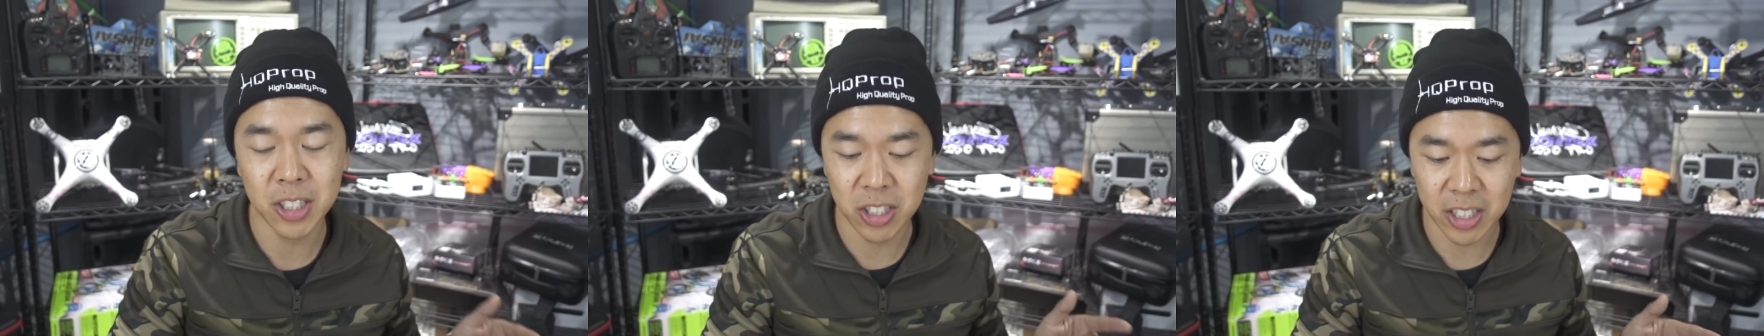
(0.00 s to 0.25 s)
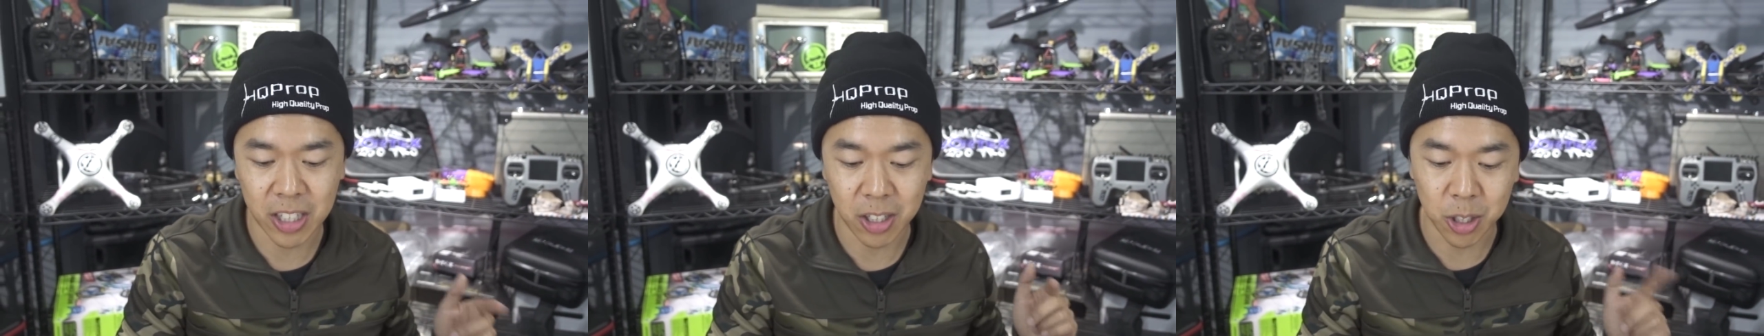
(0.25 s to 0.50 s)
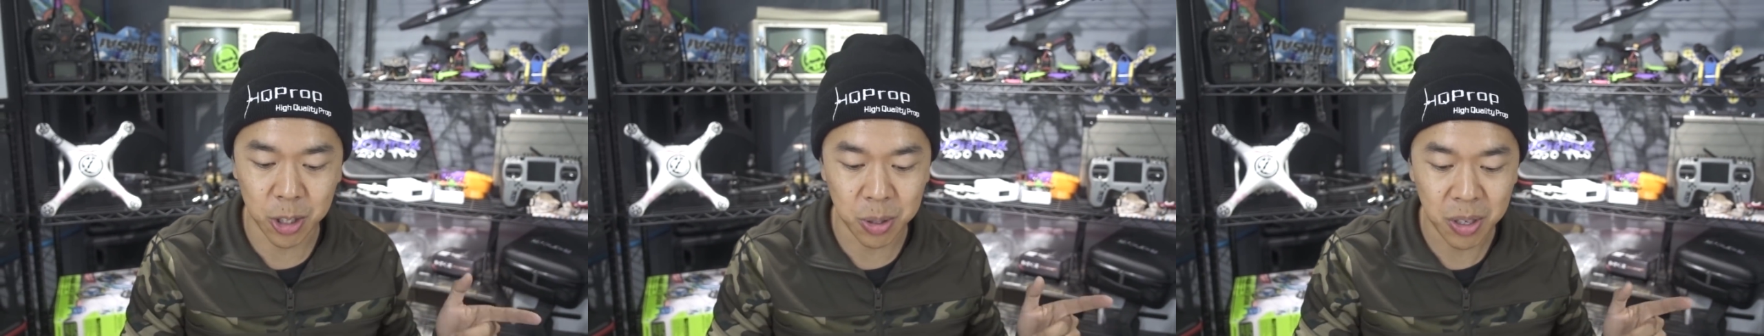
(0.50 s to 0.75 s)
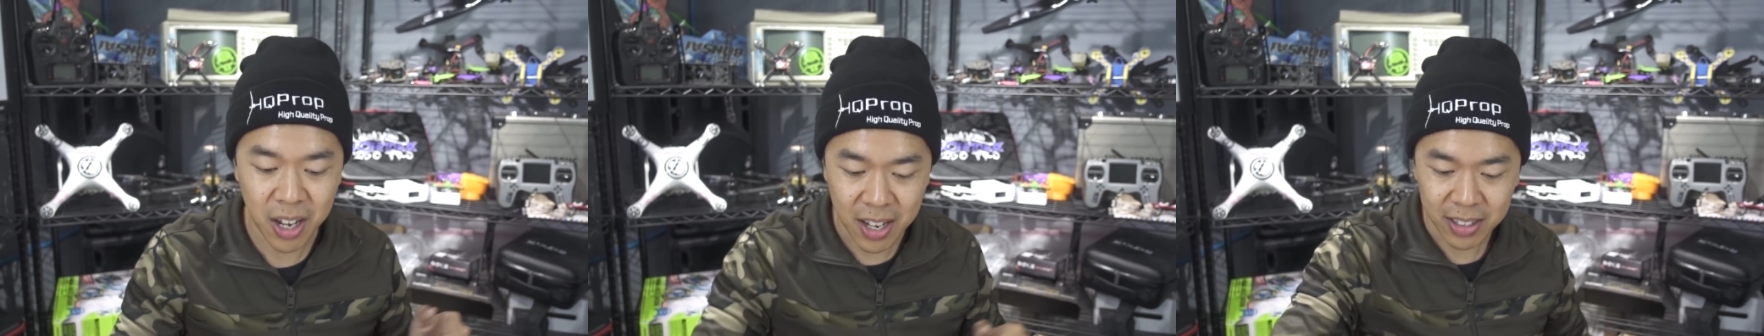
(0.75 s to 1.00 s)
that you need to
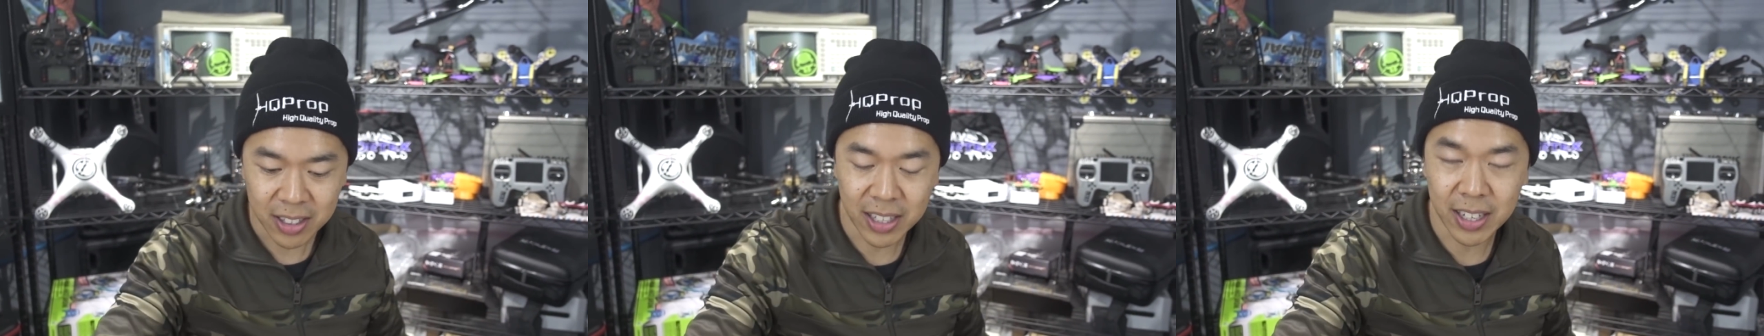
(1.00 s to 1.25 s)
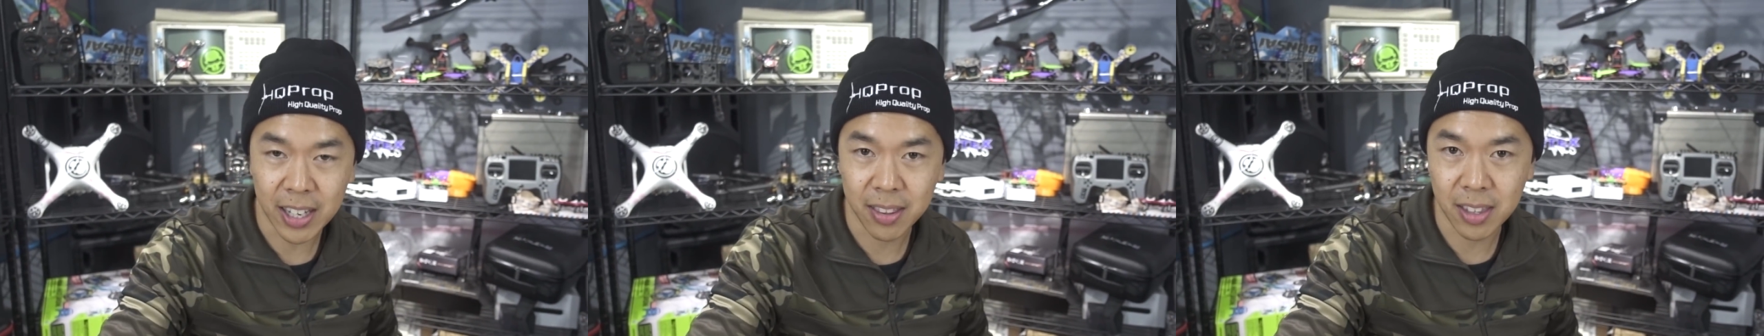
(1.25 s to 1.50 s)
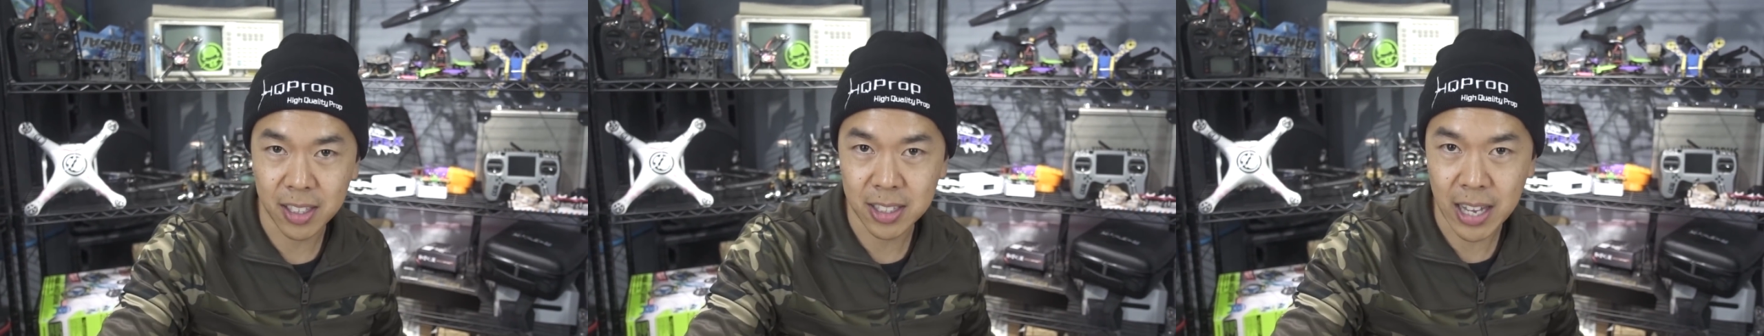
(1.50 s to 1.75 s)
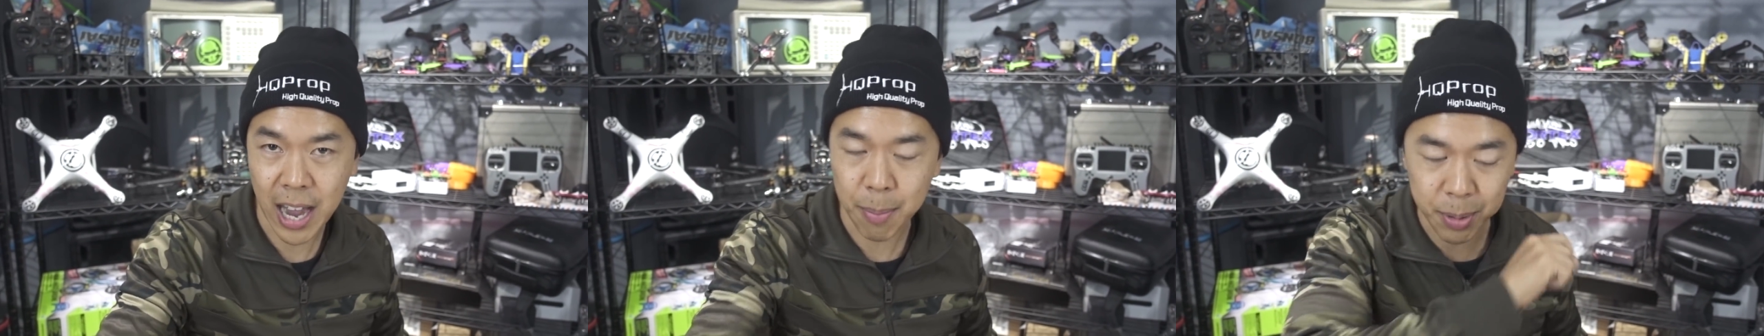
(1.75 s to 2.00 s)
do to get this
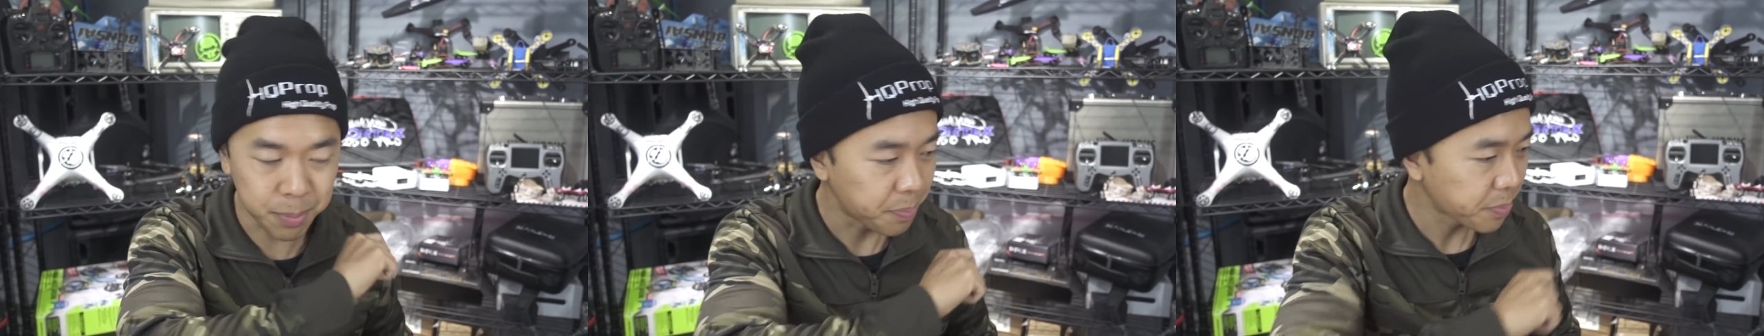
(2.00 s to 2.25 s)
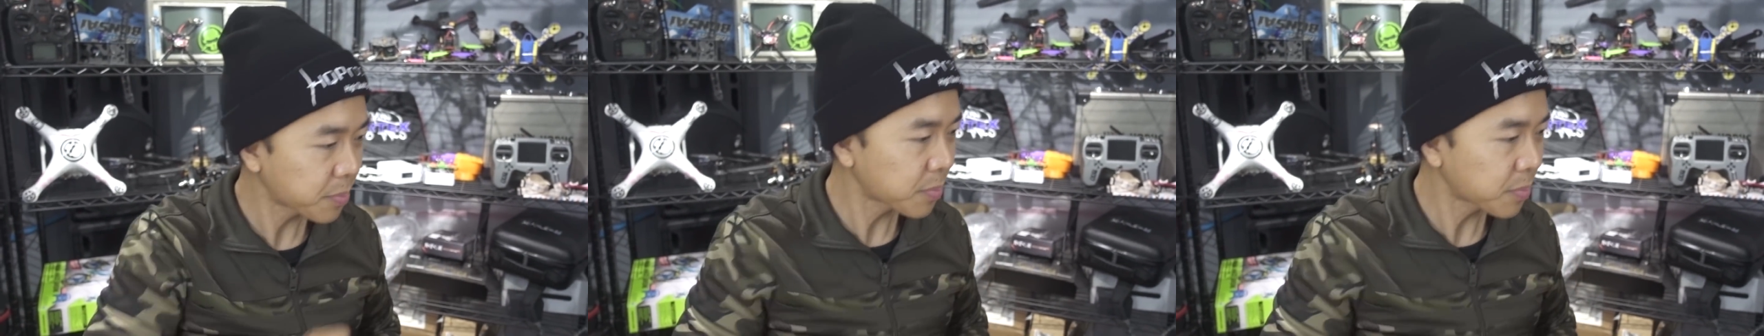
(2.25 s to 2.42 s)
to happen.